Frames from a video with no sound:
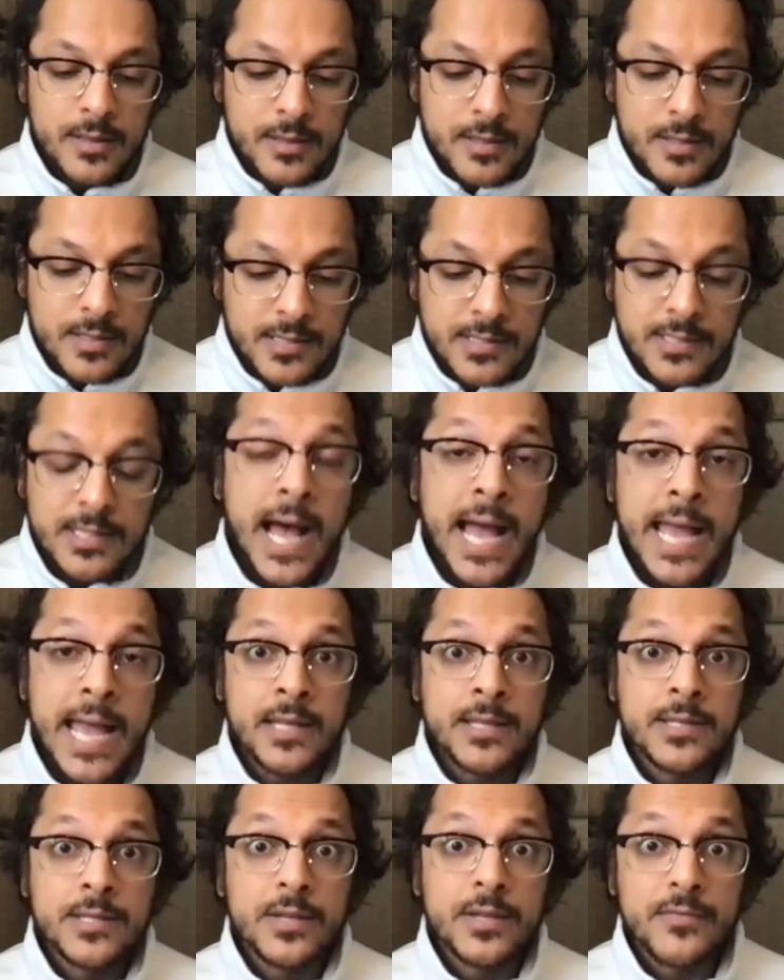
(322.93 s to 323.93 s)
The
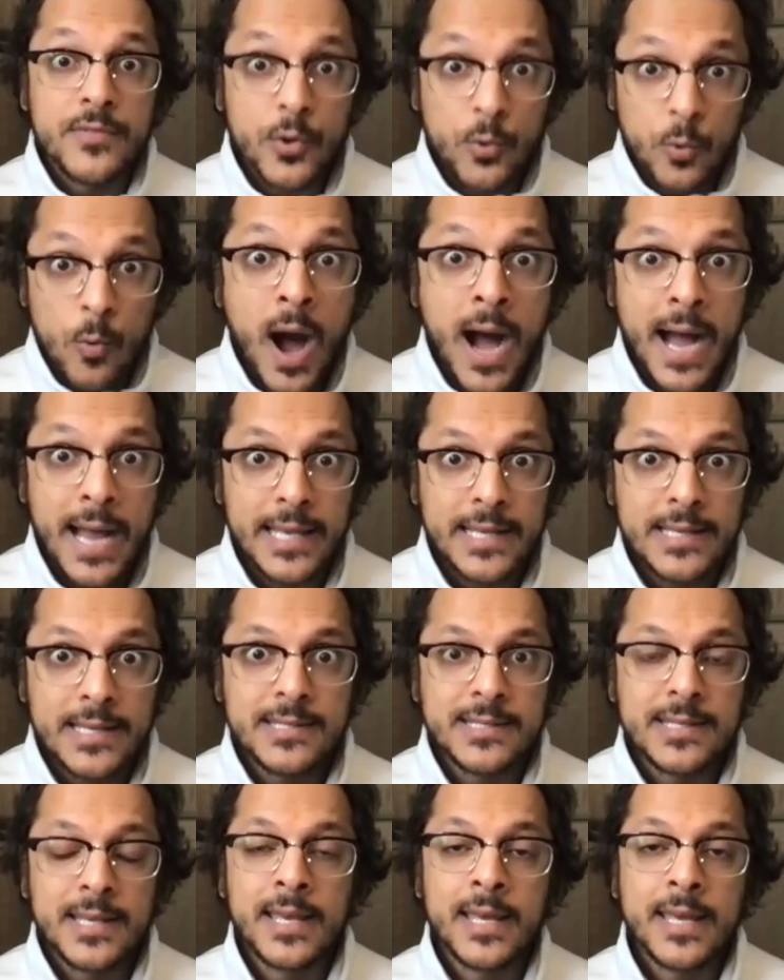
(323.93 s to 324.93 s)
signs of the
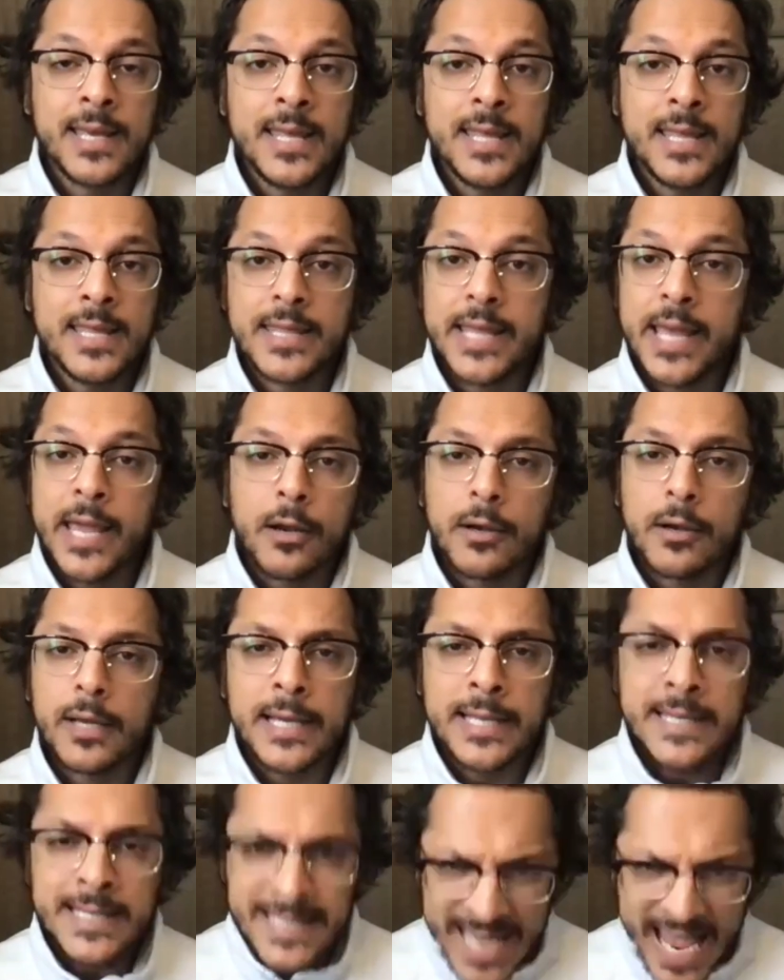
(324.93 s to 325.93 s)
wise, they are
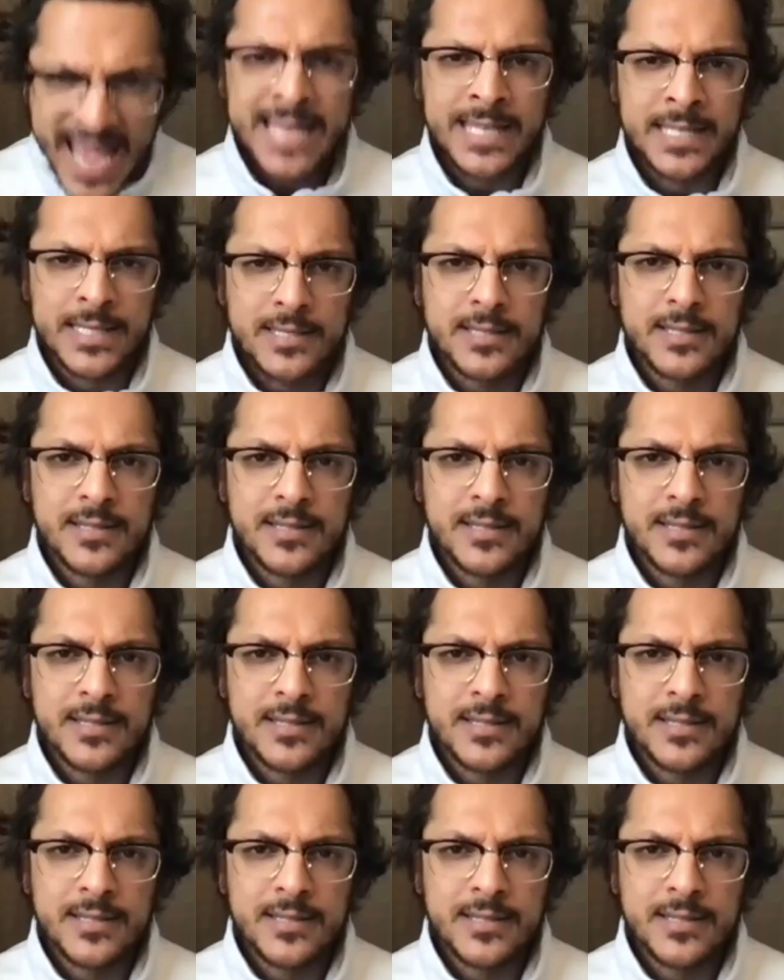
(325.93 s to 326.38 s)
content.